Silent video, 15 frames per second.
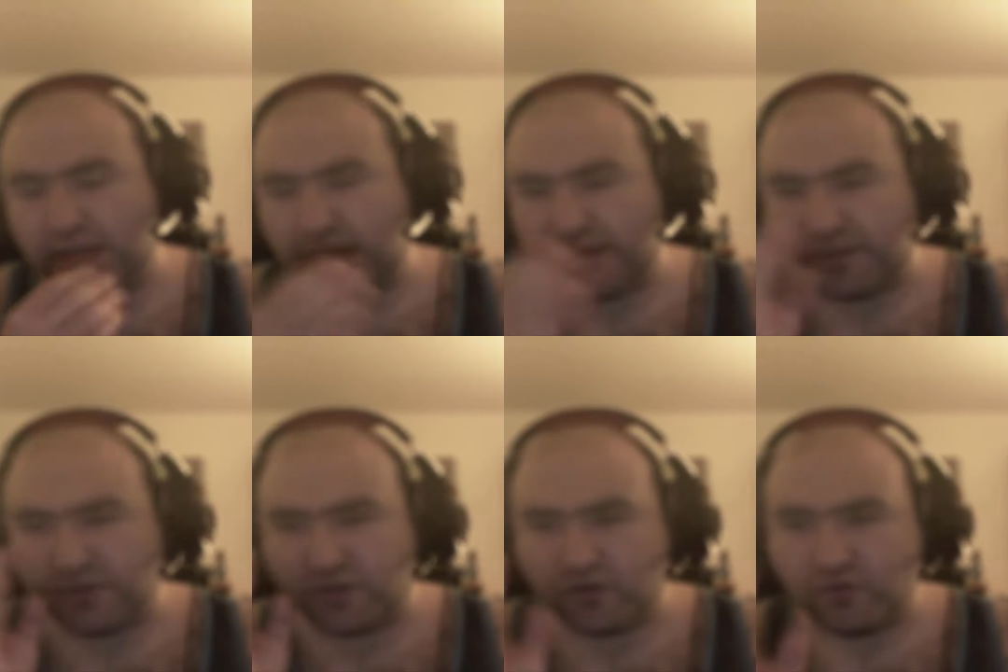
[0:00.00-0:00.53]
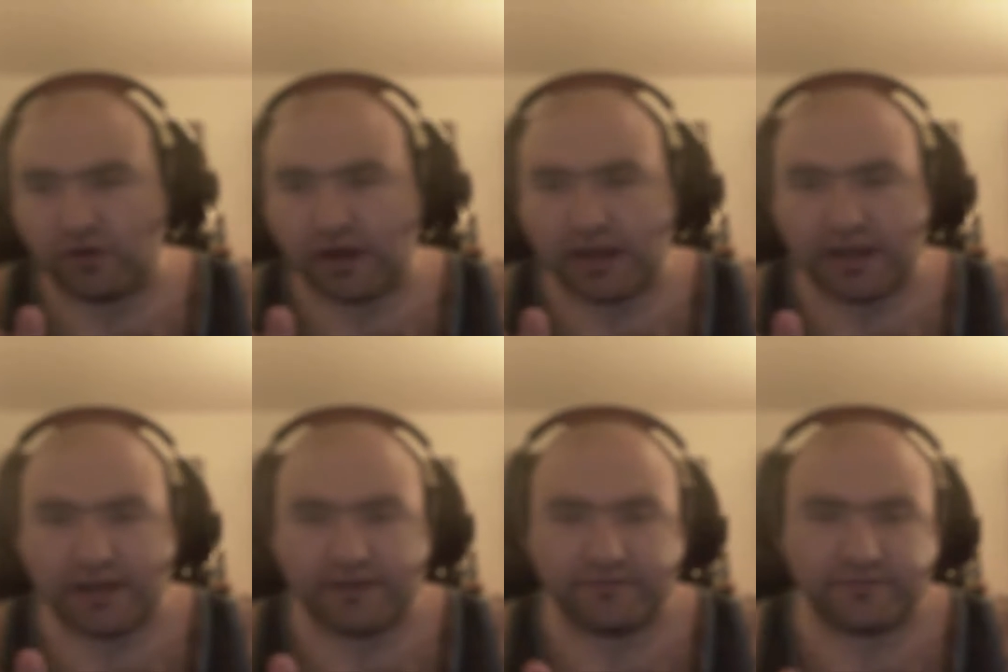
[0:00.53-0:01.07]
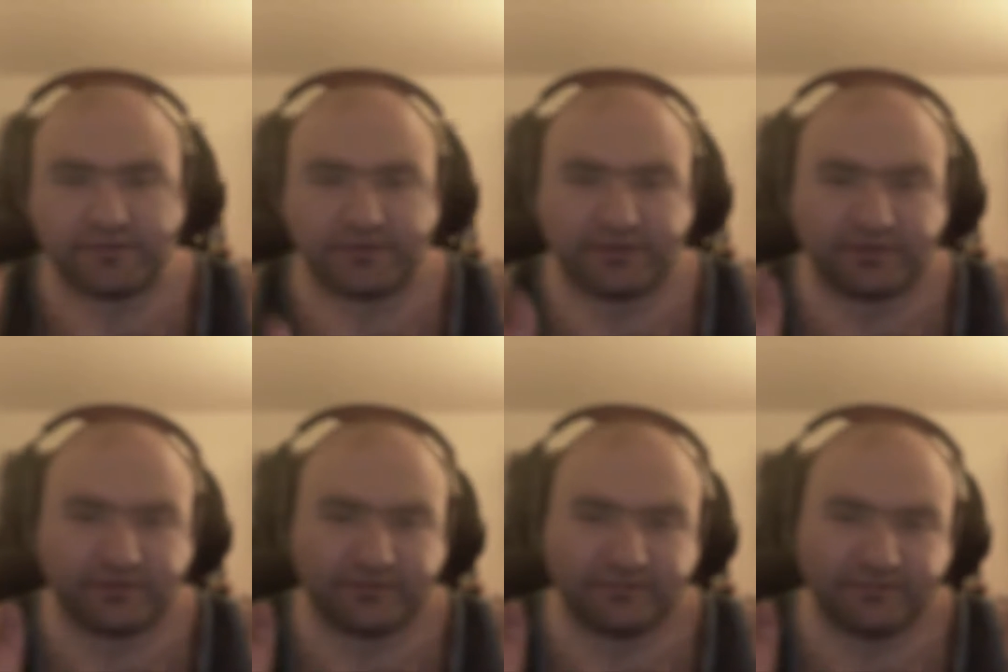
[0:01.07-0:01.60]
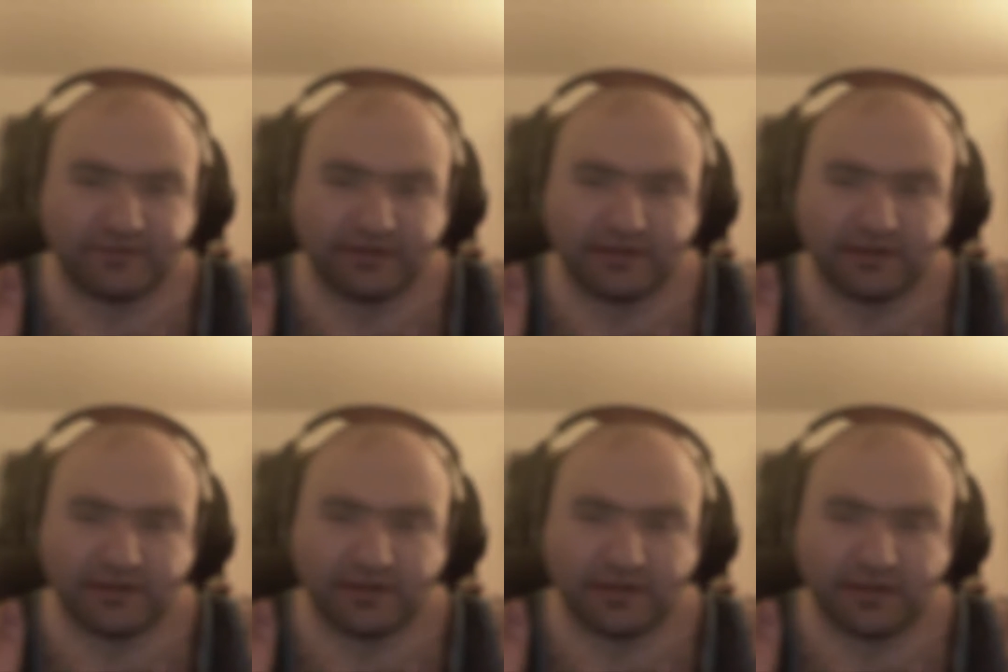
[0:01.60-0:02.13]
that describes
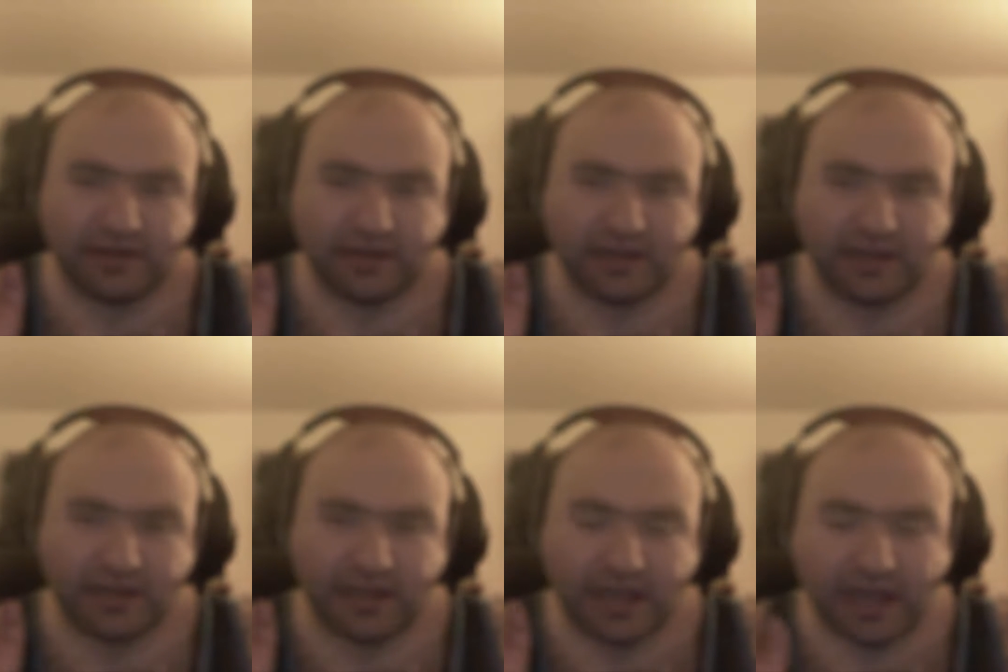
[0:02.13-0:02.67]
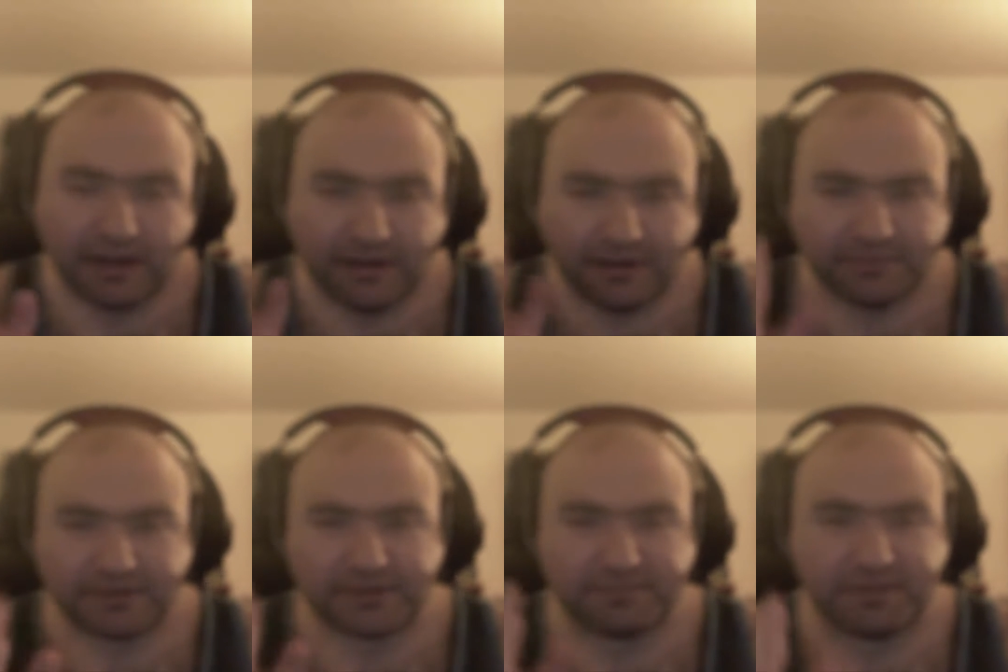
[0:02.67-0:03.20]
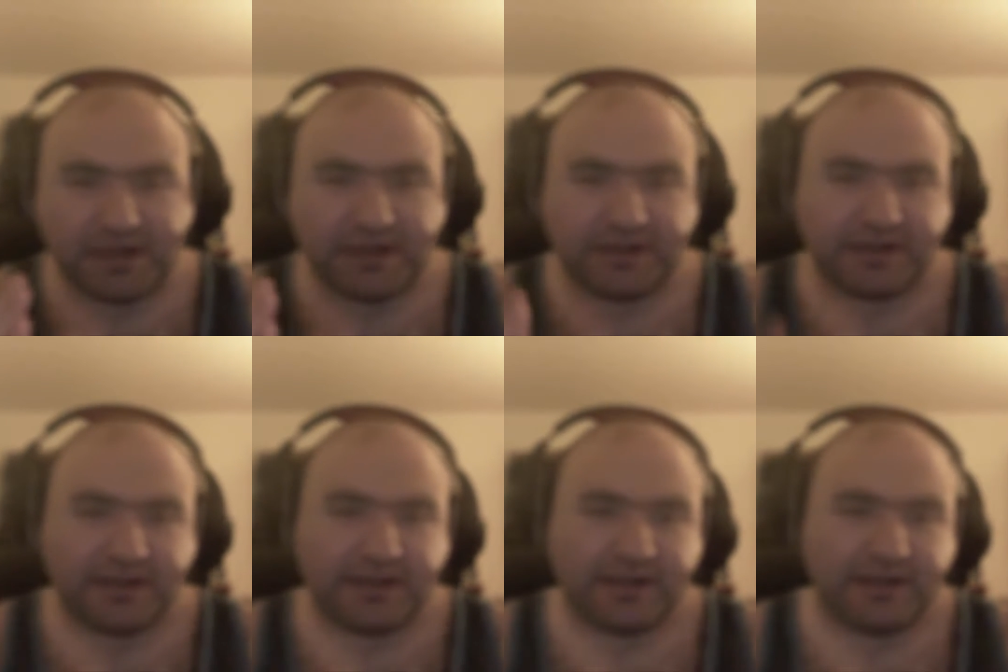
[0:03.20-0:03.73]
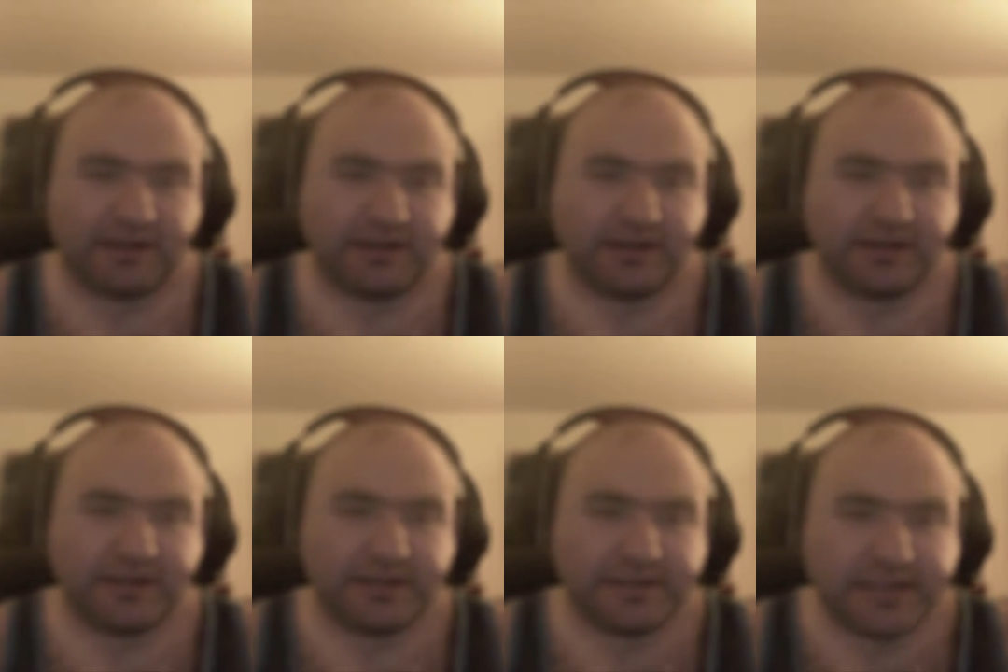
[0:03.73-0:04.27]
how I responded
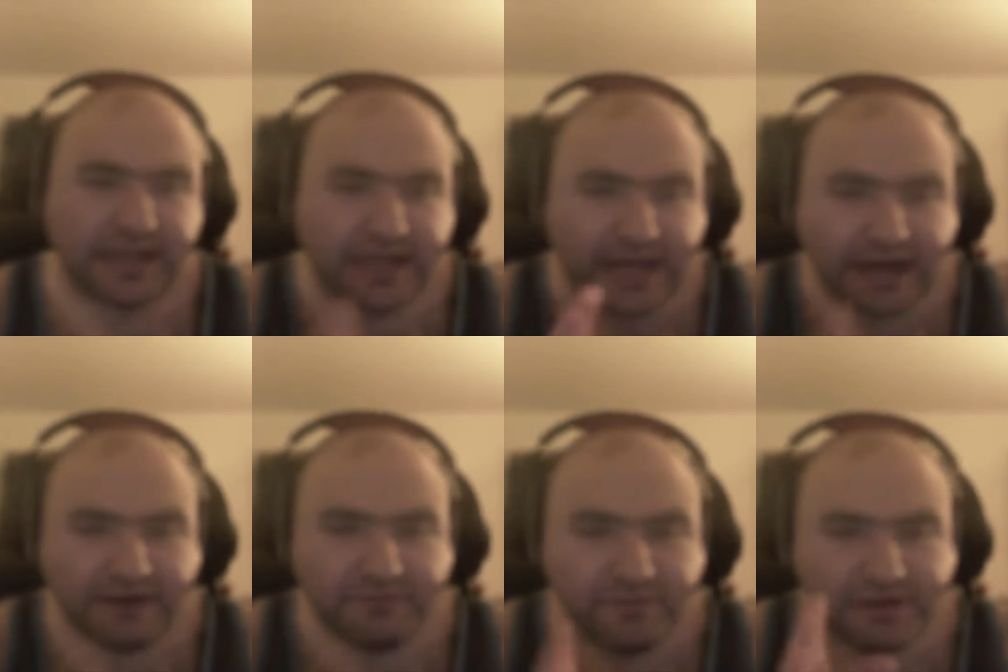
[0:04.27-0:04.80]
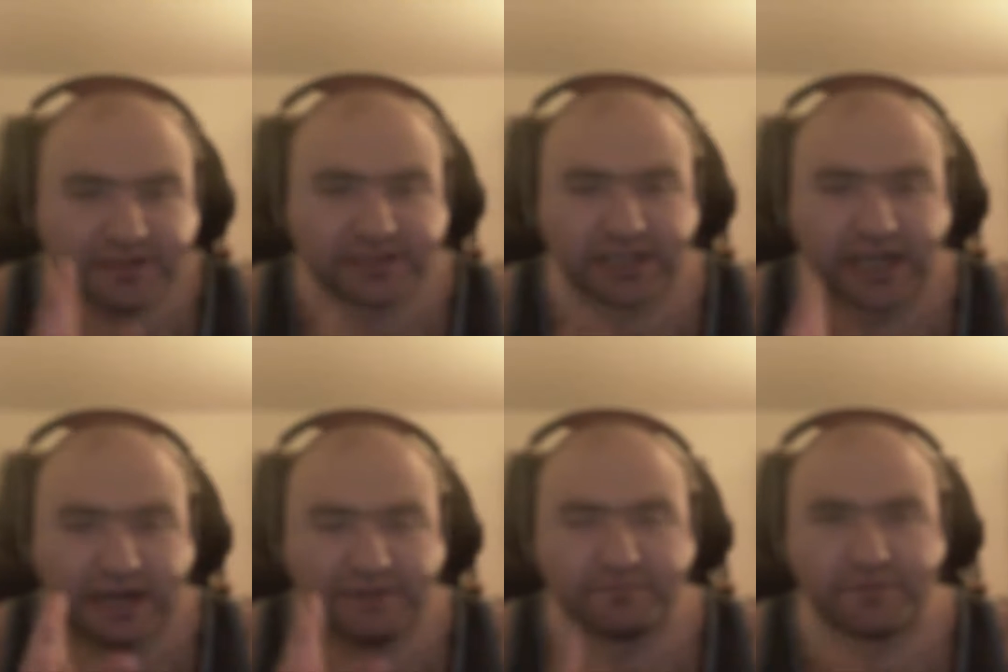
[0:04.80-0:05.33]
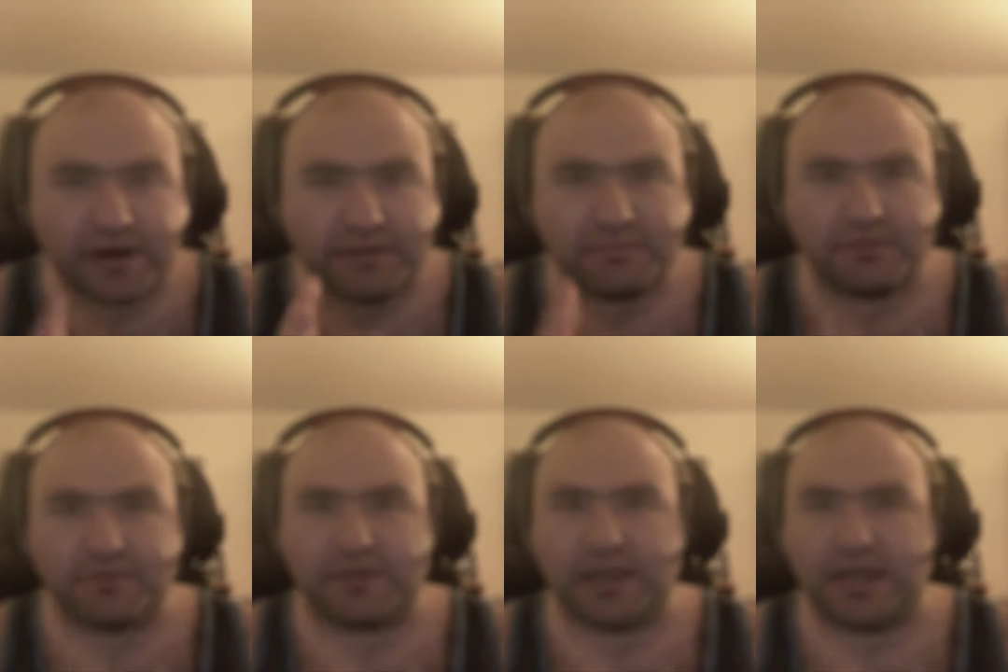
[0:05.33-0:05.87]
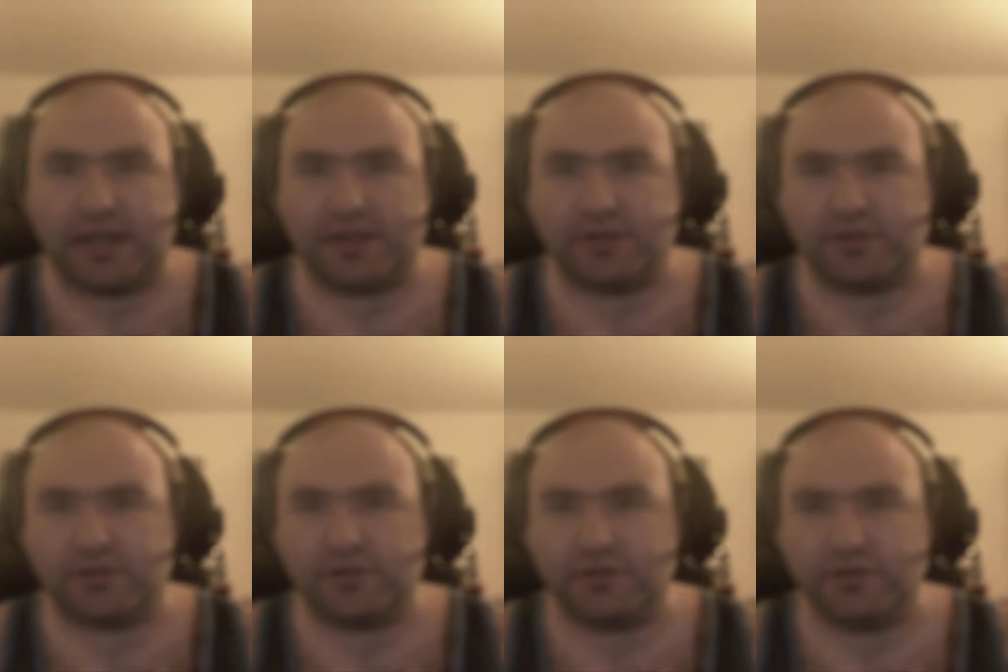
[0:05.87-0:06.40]
to every time Rainbow
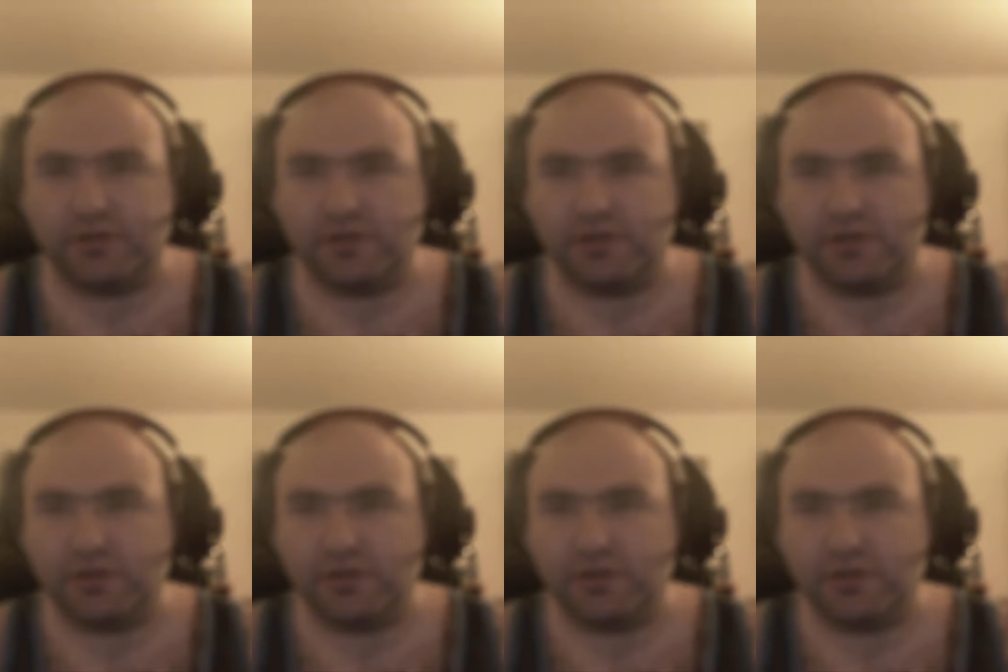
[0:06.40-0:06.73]
Dash